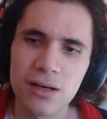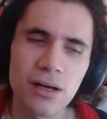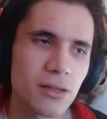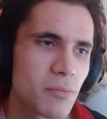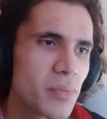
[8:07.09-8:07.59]

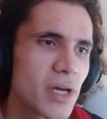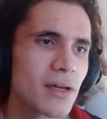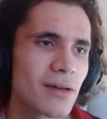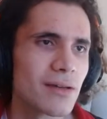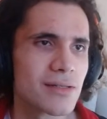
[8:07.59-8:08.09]
Like the
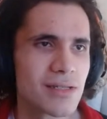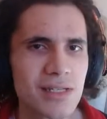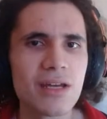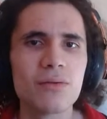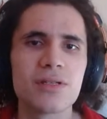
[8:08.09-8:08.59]
big
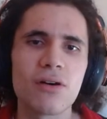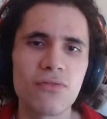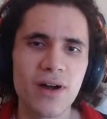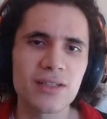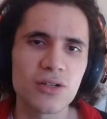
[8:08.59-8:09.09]
series are
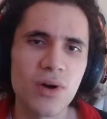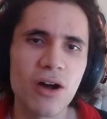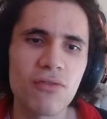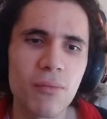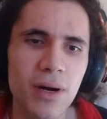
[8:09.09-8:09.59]
fighting right
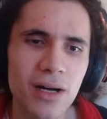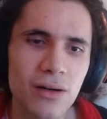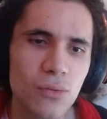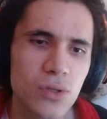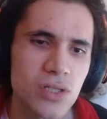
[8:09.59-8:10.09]
off the bat,
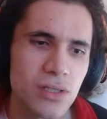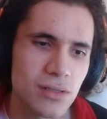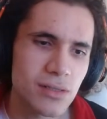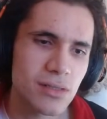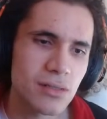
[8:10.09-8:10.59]
which
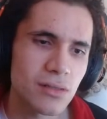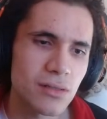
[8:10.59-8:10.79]
is,